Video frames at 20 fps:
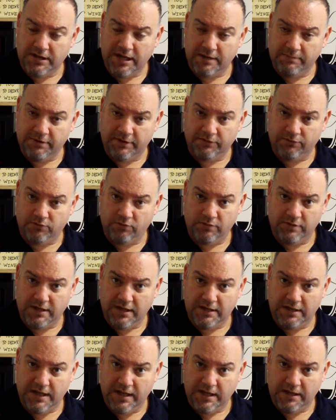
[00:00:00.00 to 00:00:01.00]
coming through
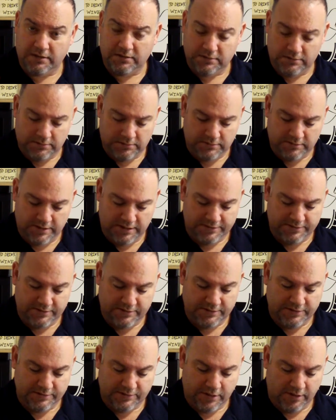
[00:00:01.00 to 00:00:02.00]
there now as
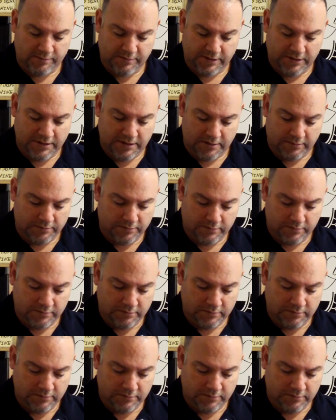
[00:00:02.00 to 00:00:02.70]
this is opening up,